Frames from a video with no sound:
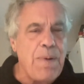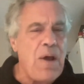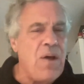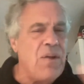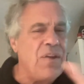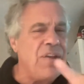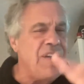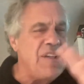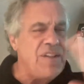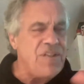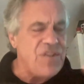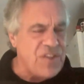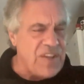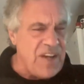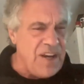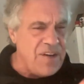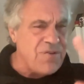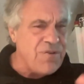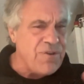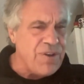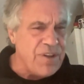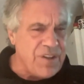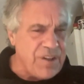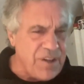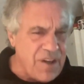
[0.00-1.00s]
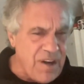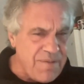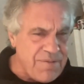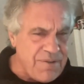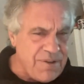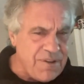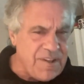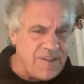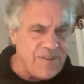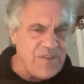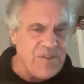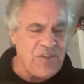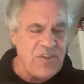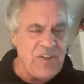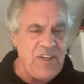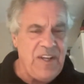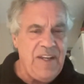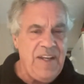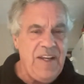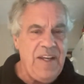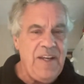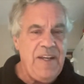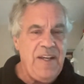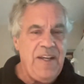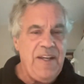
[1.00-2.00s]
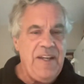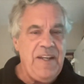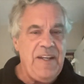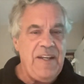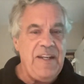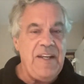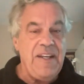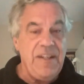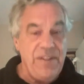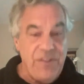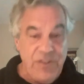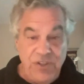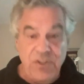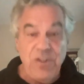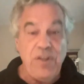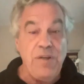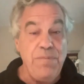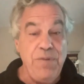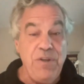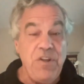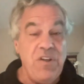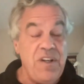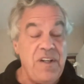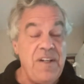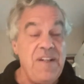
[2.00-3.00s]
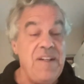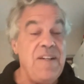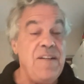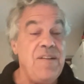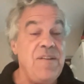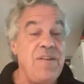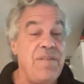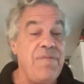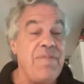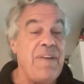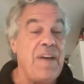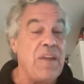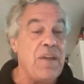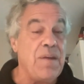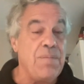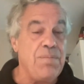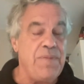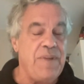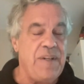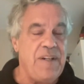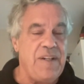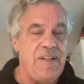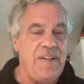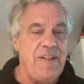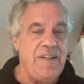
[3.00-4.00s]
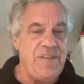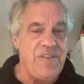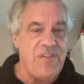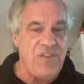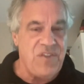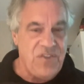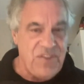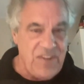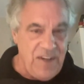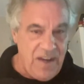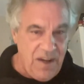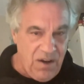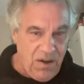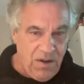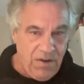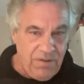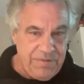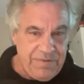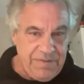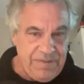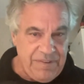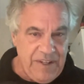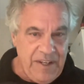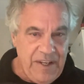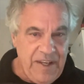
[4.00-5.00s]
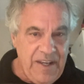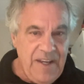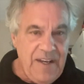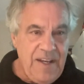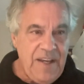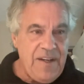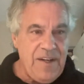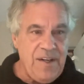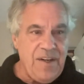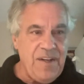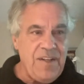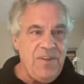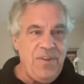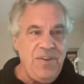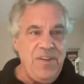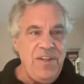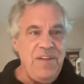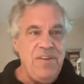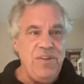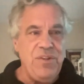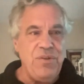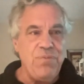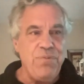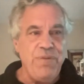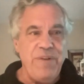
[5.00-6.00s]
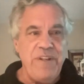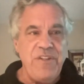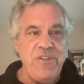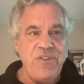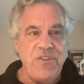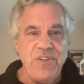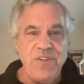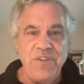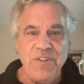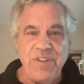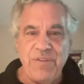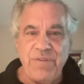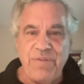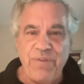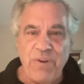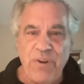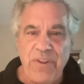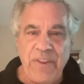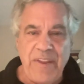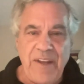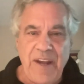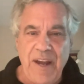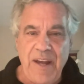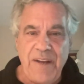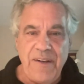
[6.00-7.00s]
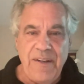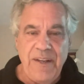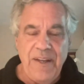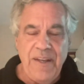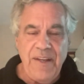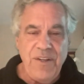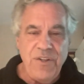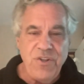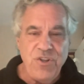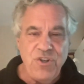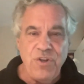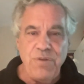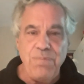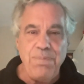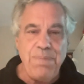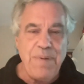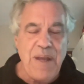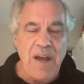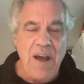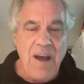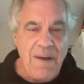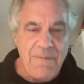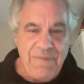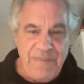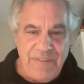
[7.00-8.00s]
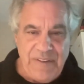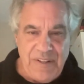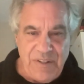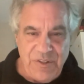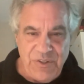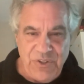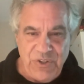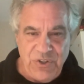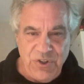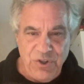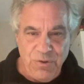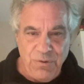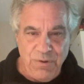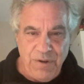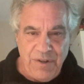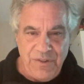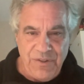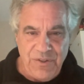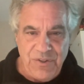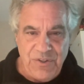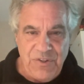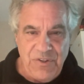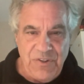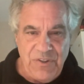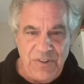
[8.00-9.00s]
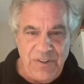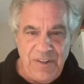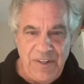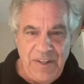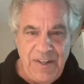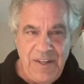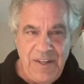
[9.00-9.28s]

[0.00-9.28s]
polycentric governance is community development itself. And I think the reasons for that should be obvious to us.